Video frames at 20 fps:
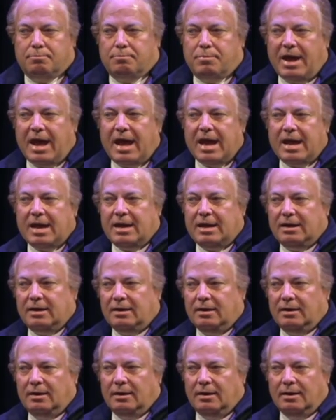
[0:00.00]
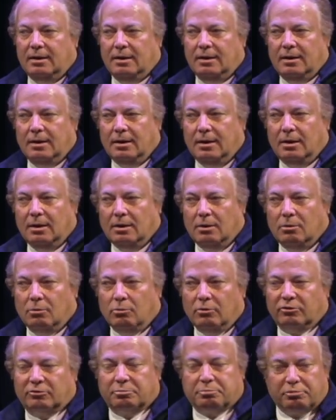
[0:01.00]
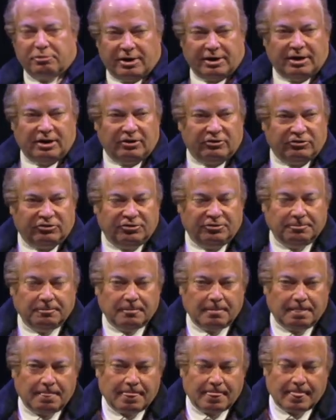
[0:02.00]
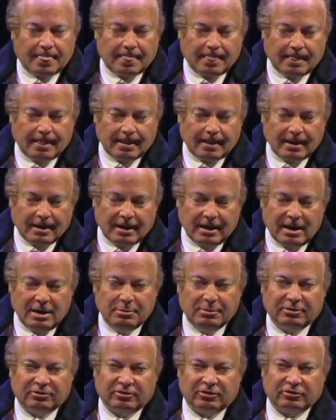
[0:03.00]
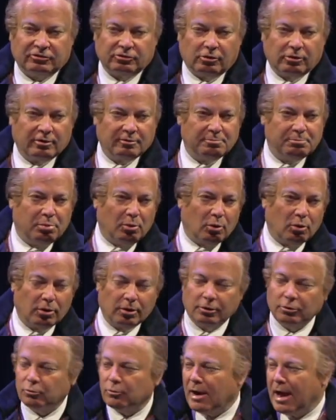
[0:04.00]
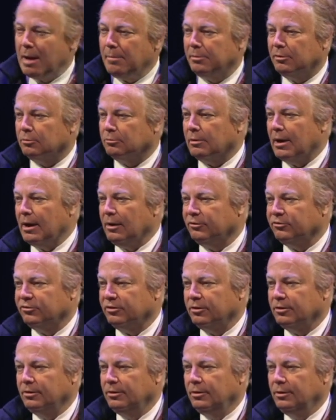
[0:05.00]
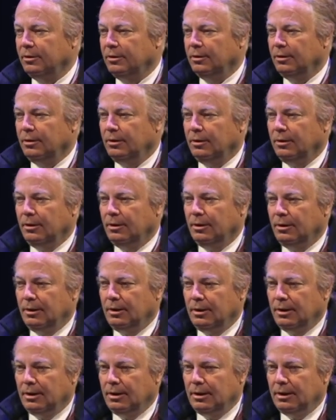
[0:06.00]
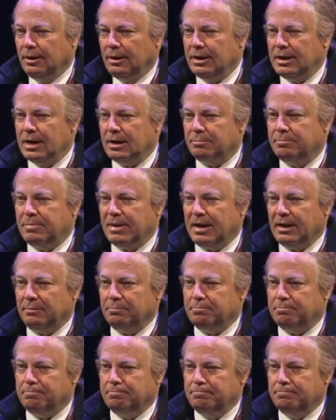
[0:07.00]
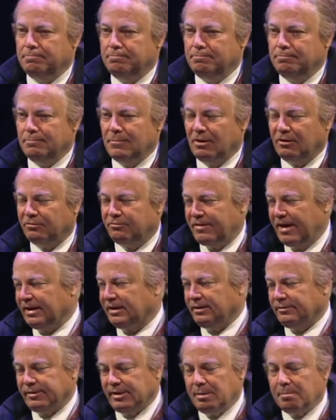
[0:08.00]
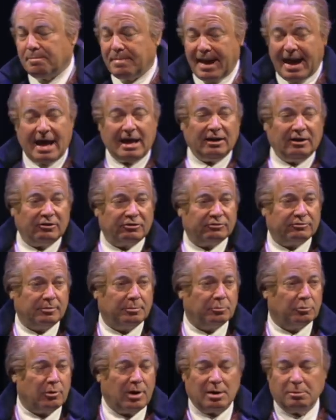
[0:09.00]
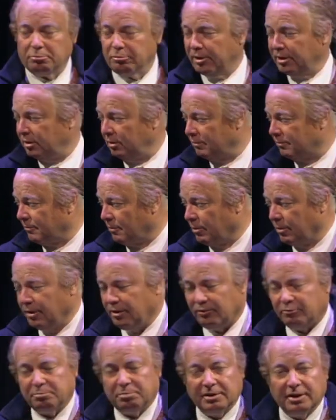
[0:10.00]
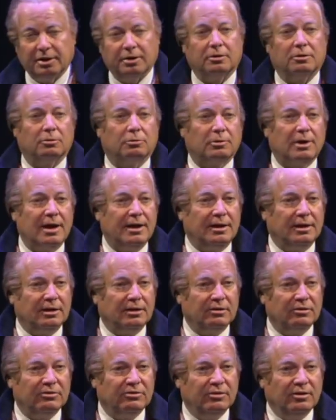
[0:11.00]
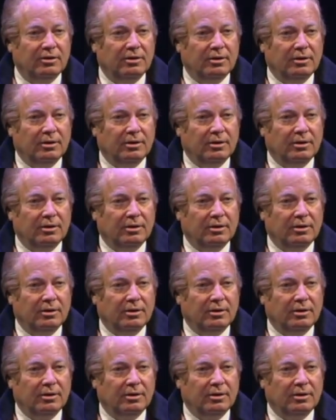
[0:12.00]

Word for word: Paine was British. He was a sort of born rabble-rouser. He had been effectively banished from Great Britain for his political writings.